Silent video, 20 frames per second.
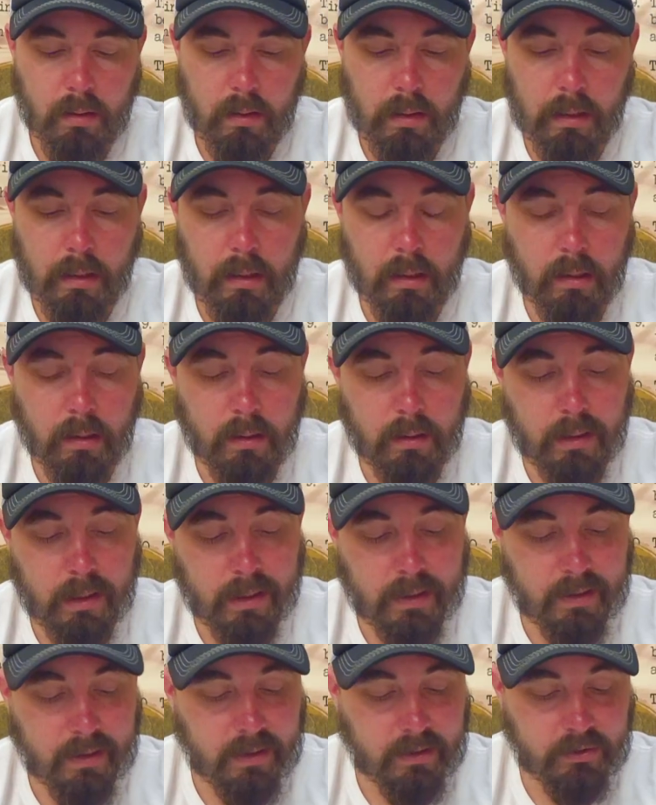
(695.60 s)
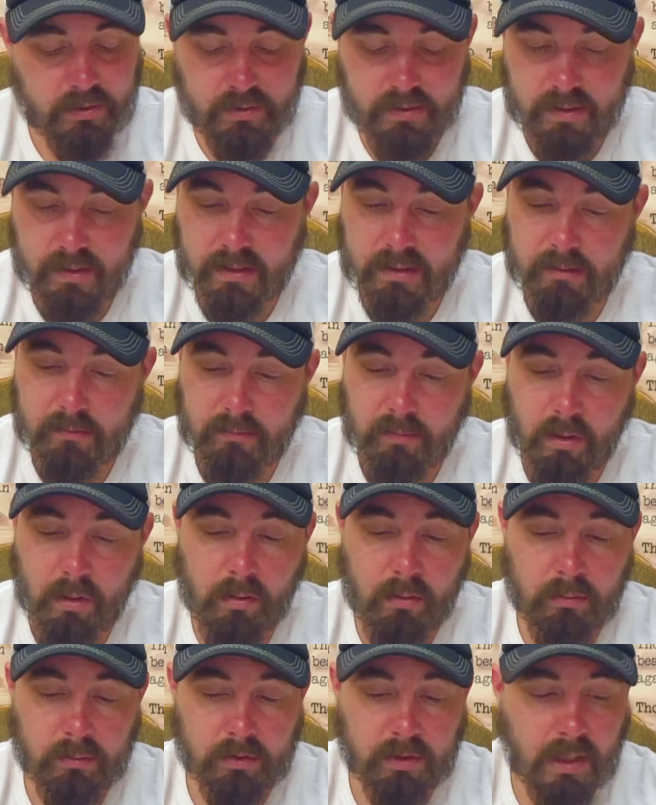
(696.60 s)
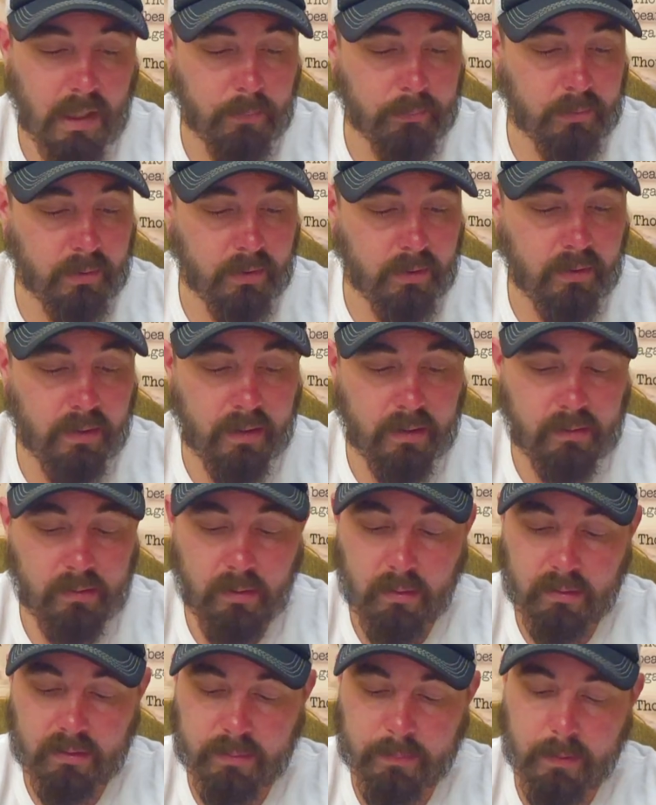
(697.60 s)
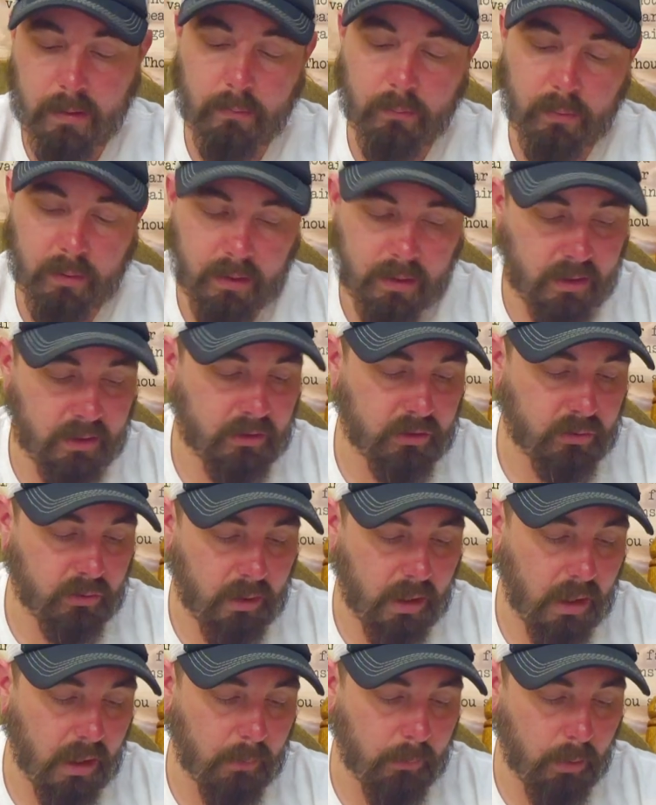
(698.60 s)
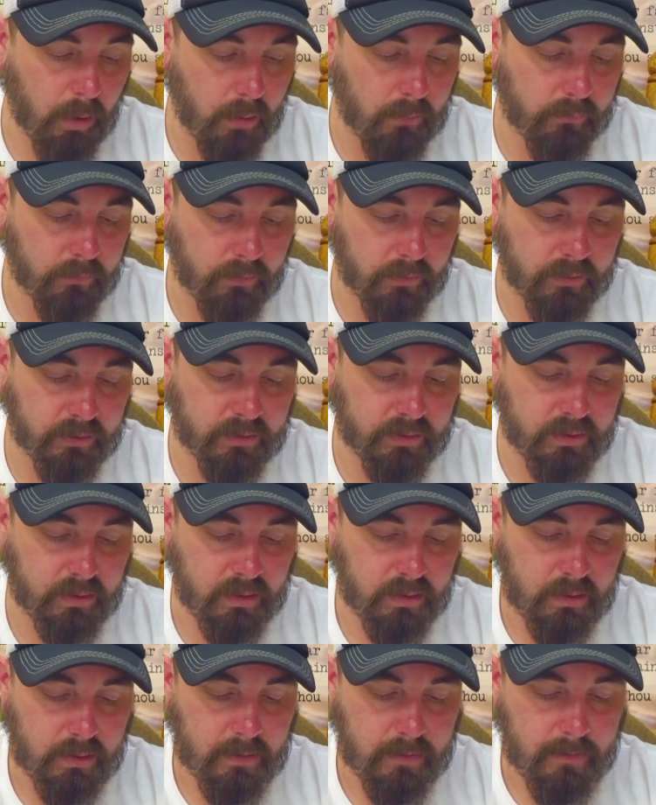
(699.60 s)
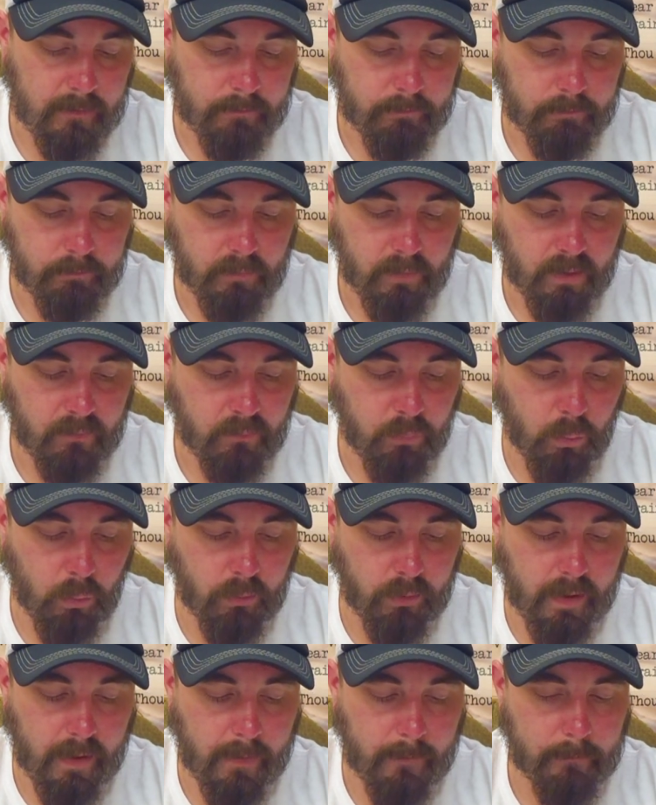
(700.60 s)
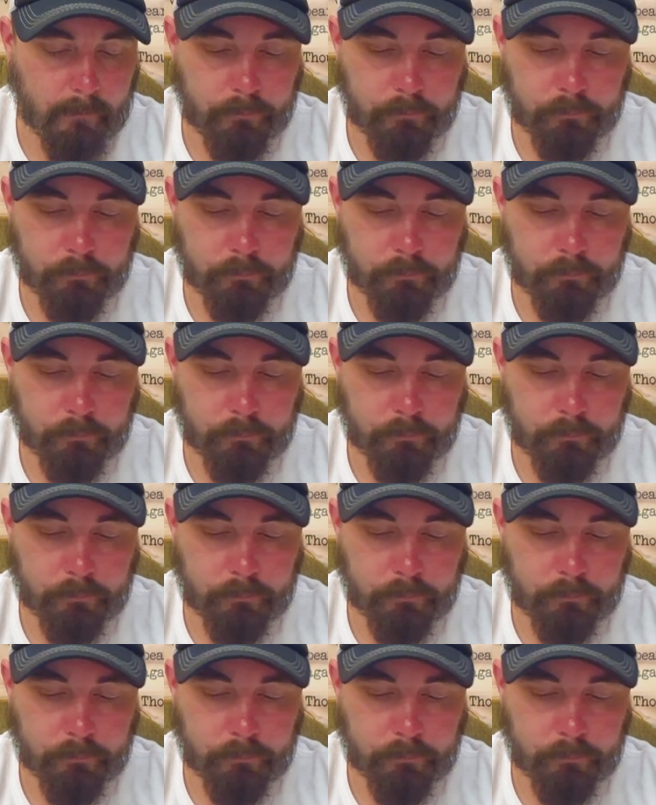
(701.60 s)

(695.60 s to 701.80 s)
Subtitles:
And it's a long chapter that talks about what each tribe offers for that.